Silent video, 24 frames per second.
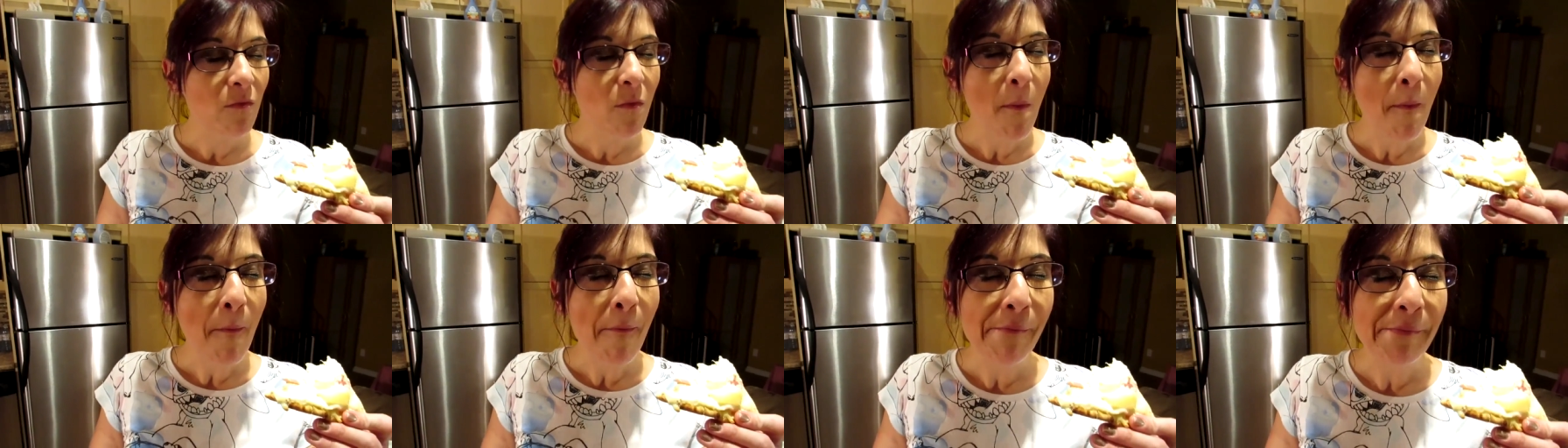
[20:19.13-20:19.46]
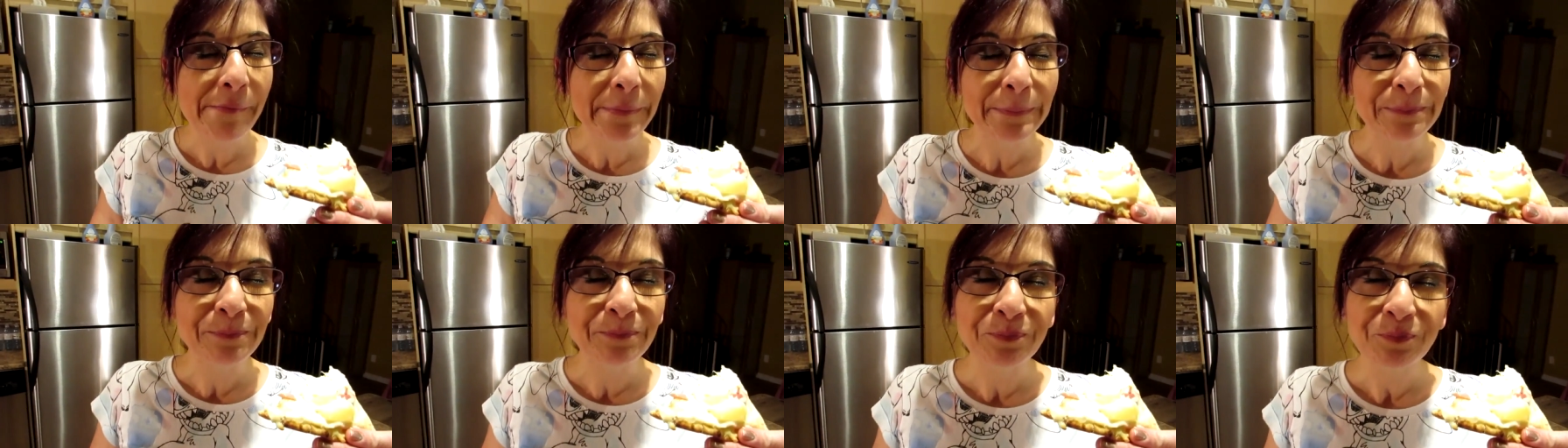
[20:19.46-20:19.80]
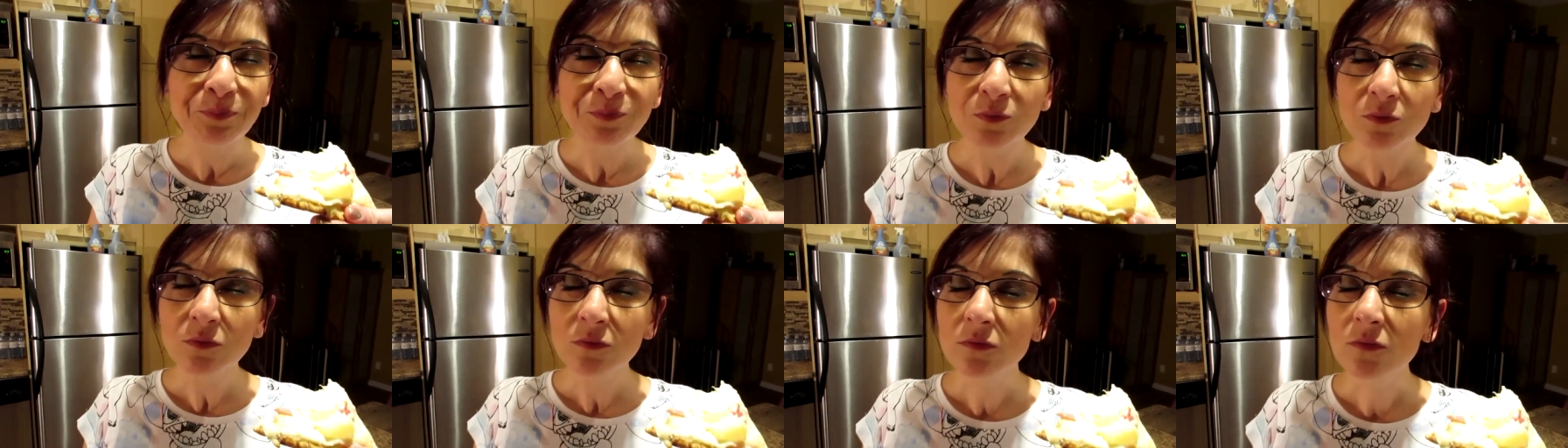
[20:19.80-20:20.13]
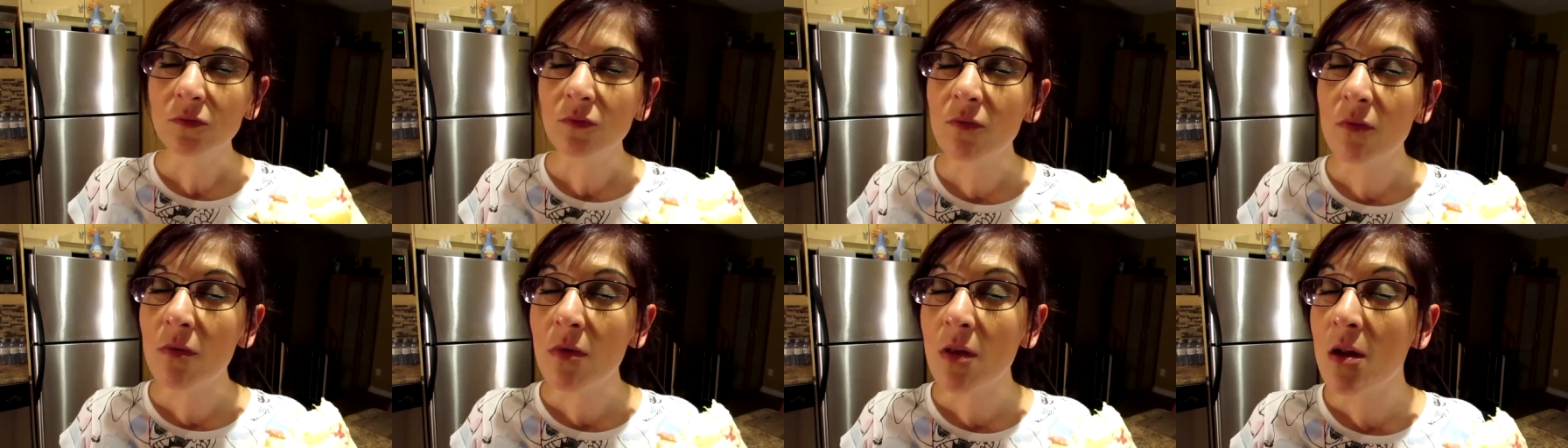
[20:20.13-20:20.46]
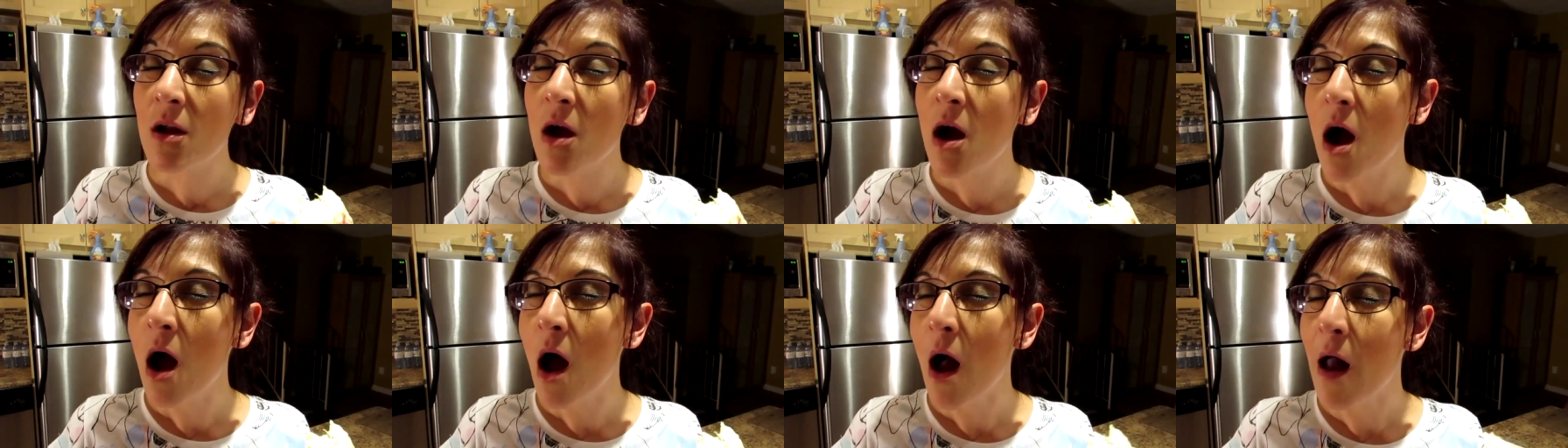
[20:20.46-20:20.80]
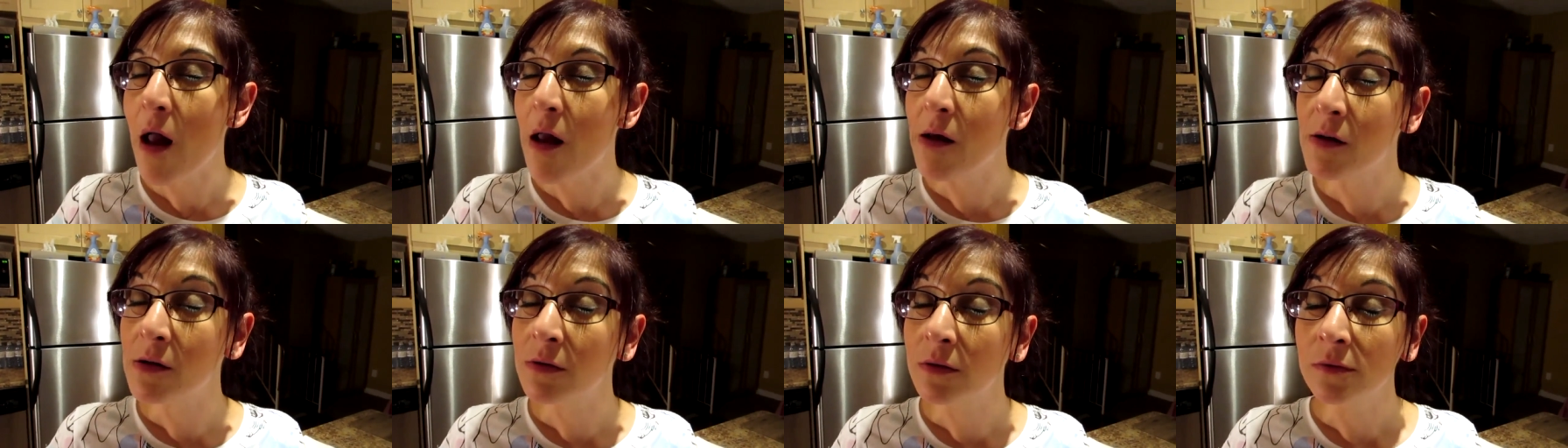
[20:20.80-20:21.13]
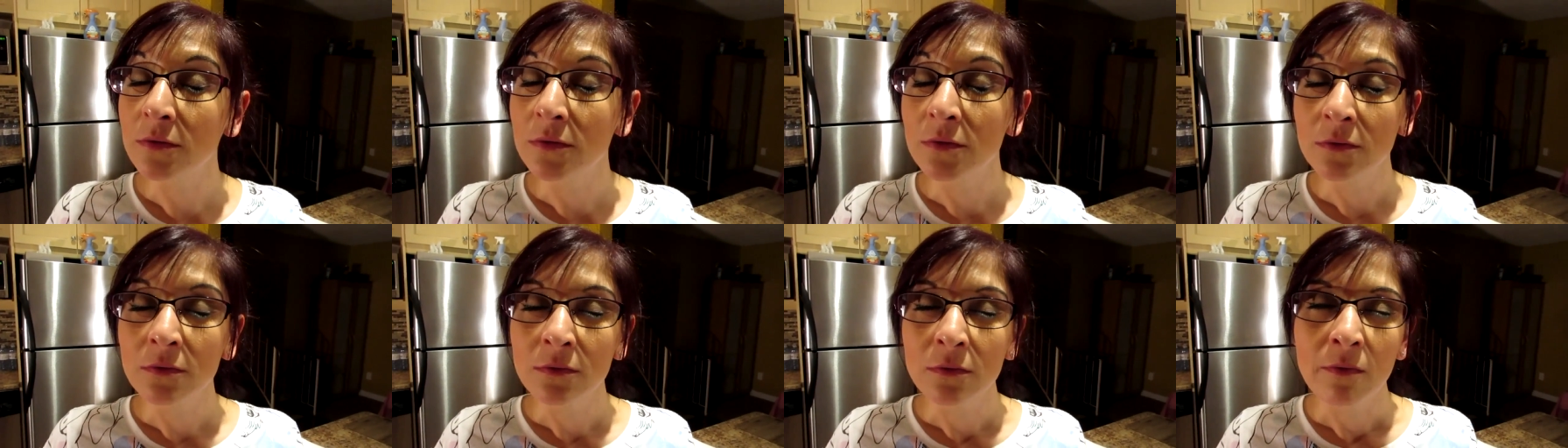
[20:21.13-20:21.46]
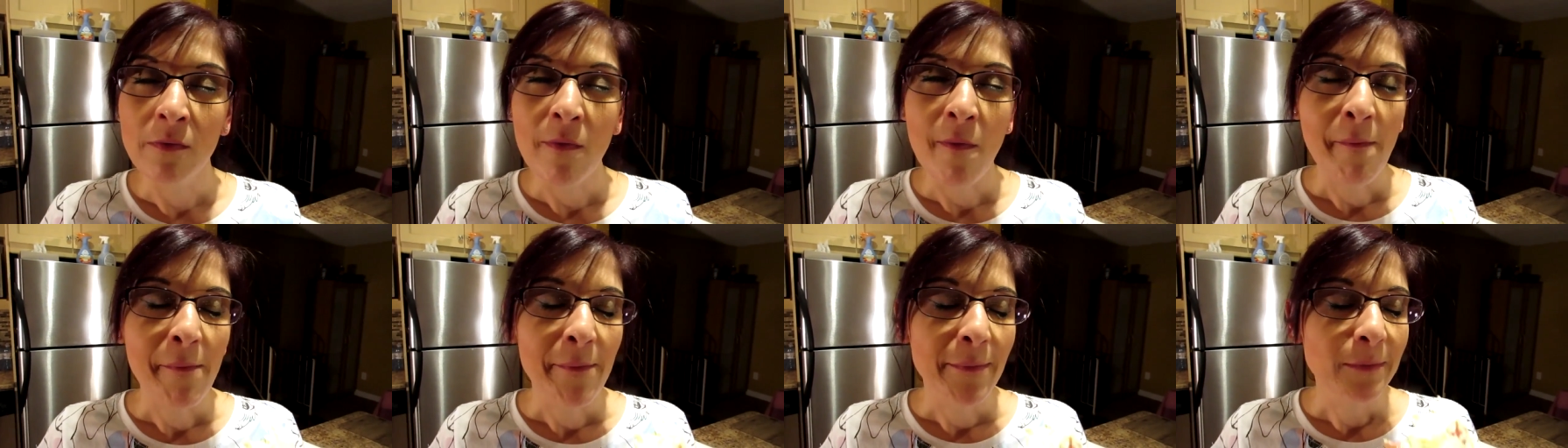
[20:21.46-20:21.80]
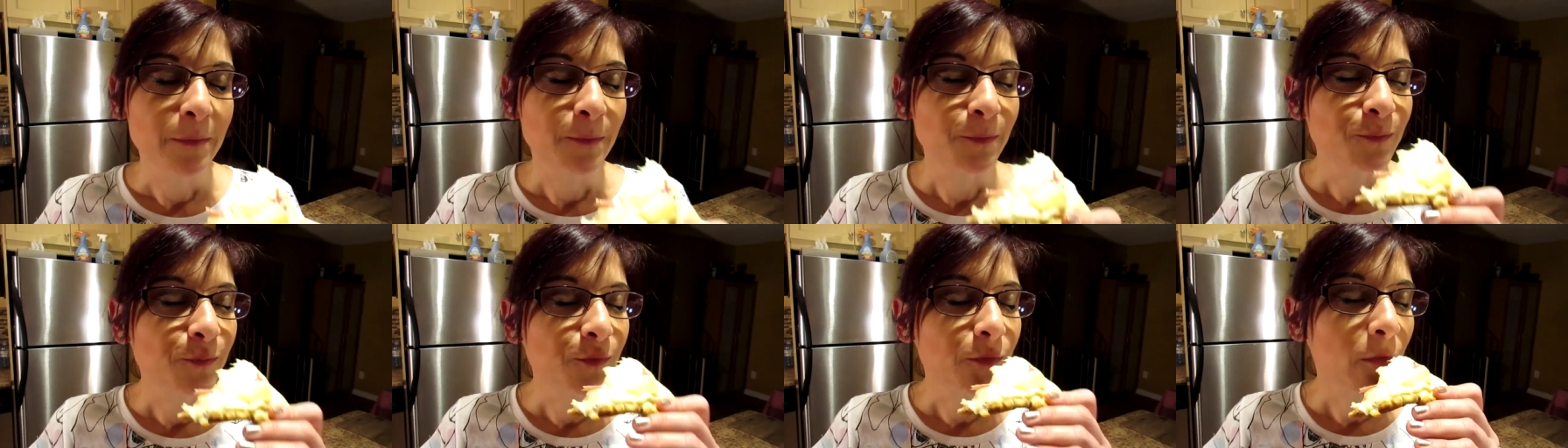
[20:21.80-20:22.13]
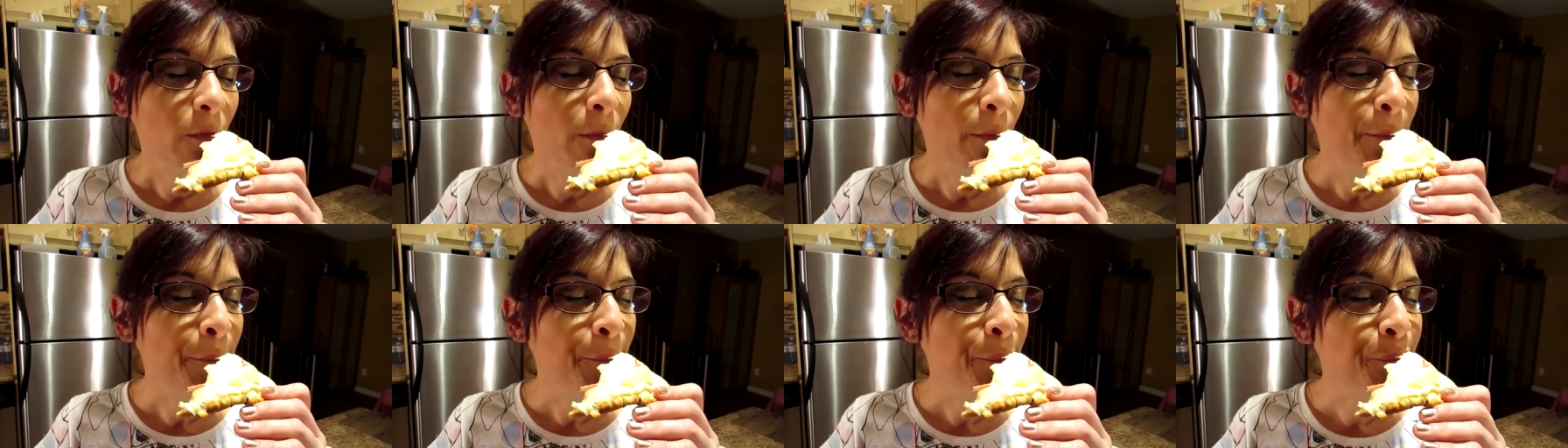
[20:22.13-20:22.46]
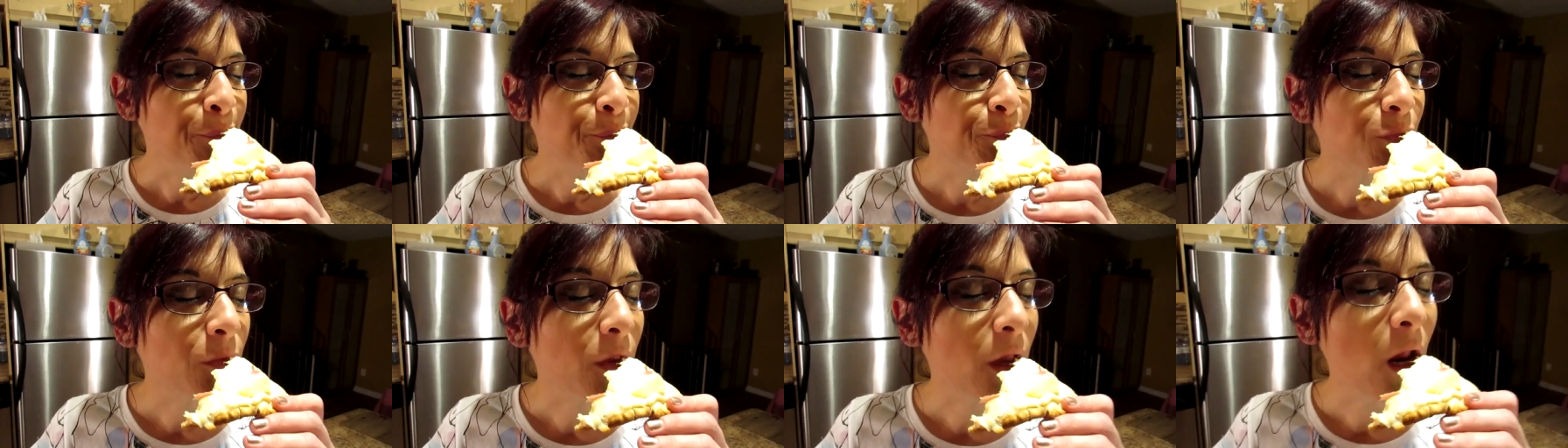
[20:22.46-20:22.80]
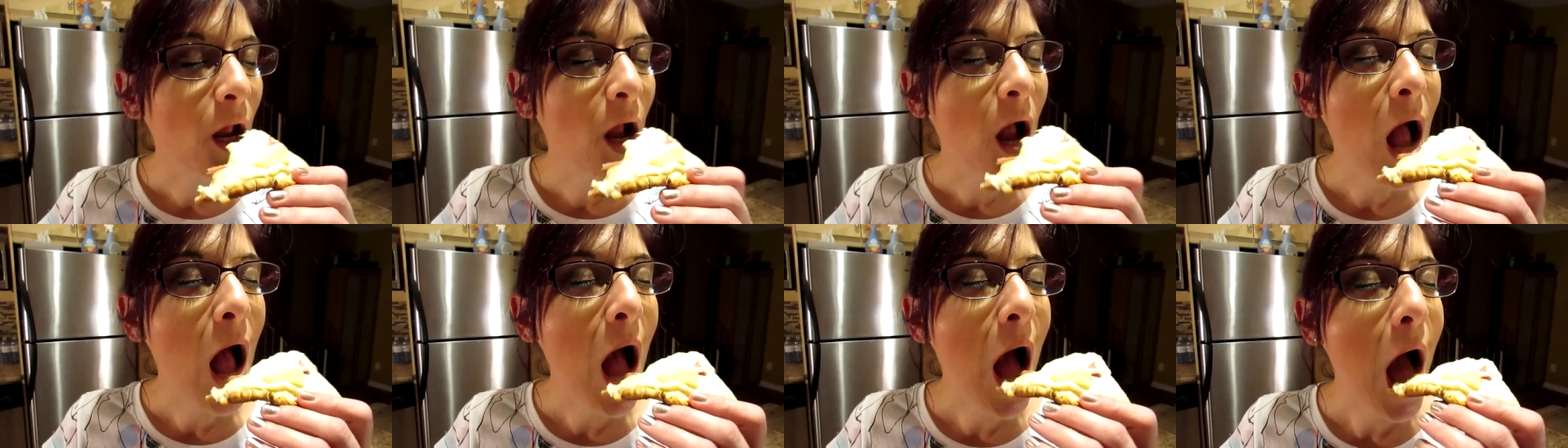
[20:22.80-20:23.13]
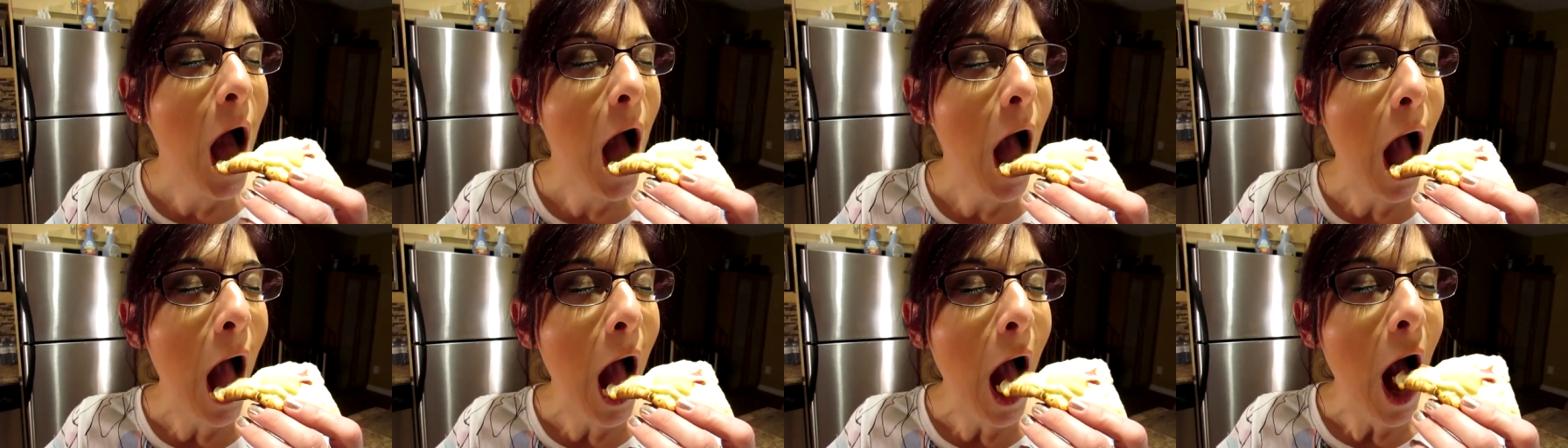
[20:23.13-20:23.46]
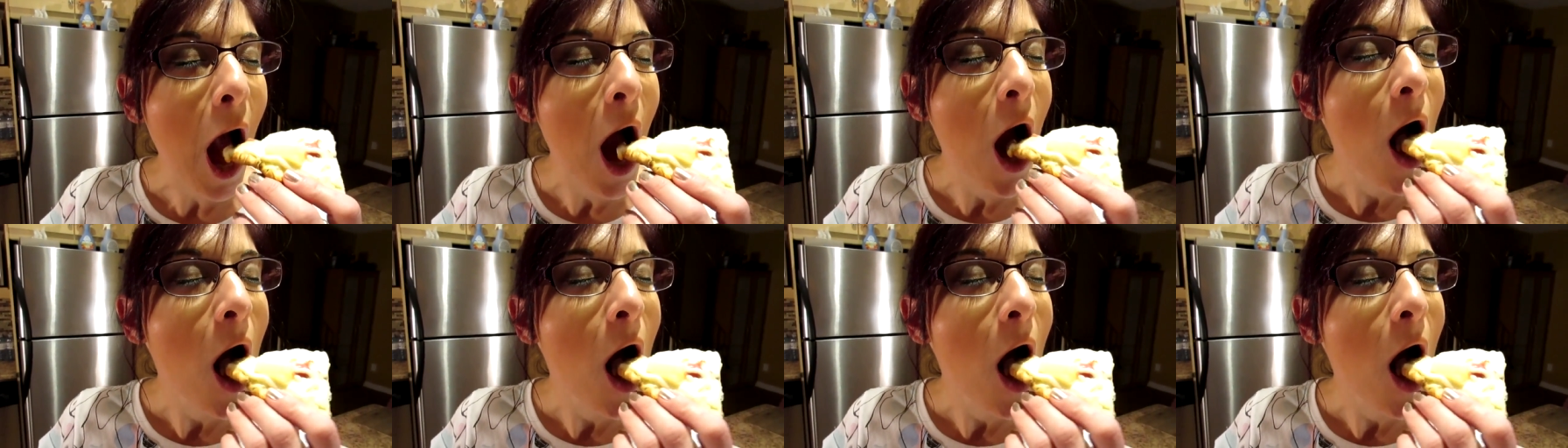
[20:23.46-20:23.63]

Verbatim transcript: Try it out, guys, and, and you'll be thanking the Collets for the rest of